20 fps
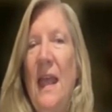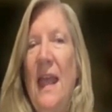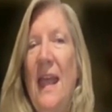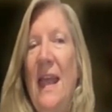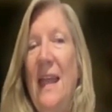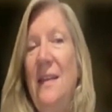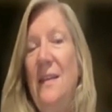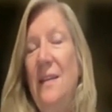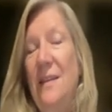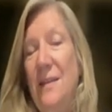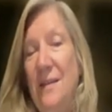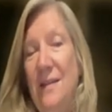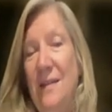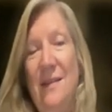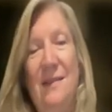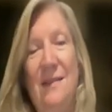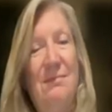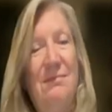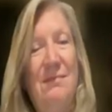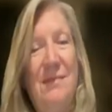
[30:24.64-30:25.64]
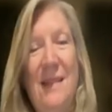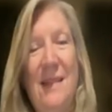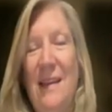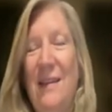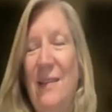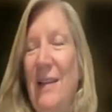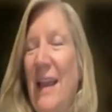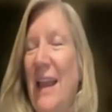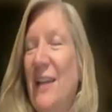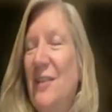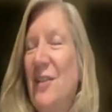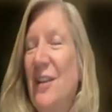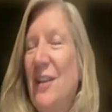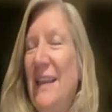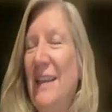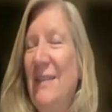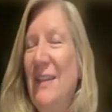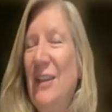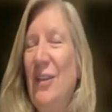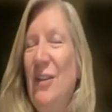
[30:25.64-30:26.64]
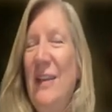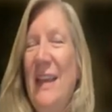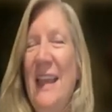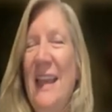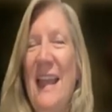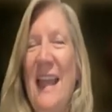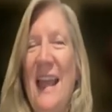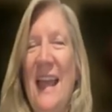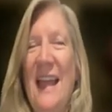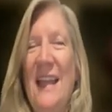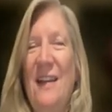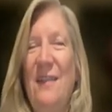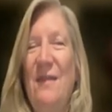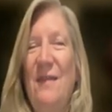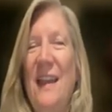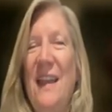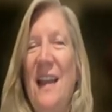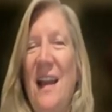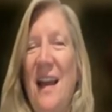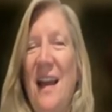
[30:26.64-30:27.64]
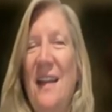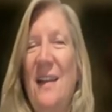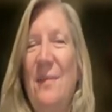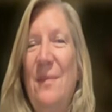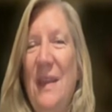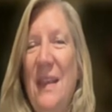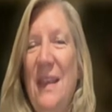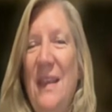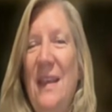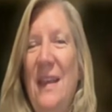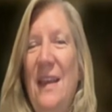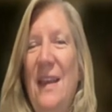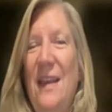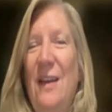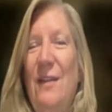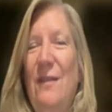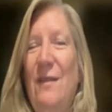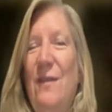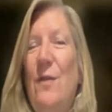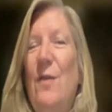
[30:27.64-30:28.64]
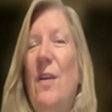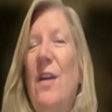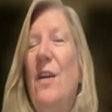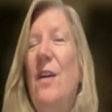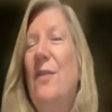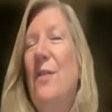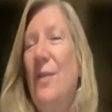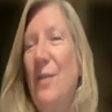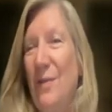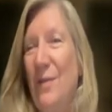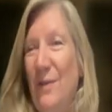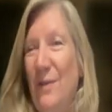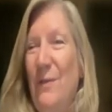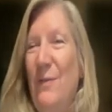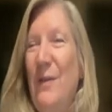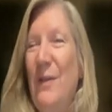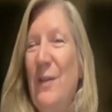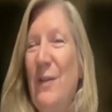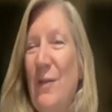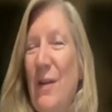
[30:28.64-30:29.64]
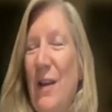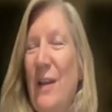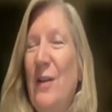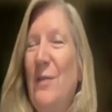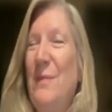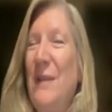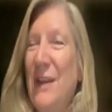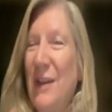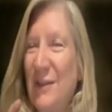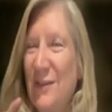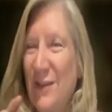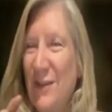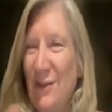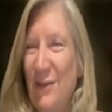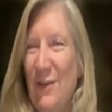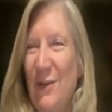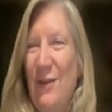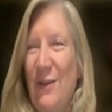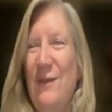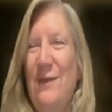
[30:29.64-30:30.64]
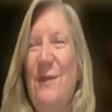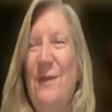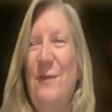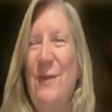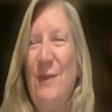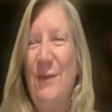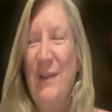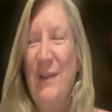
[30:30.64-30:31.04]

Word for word: And uh, actually, even looking at a vagotomy for hunger with cryo because the nerve will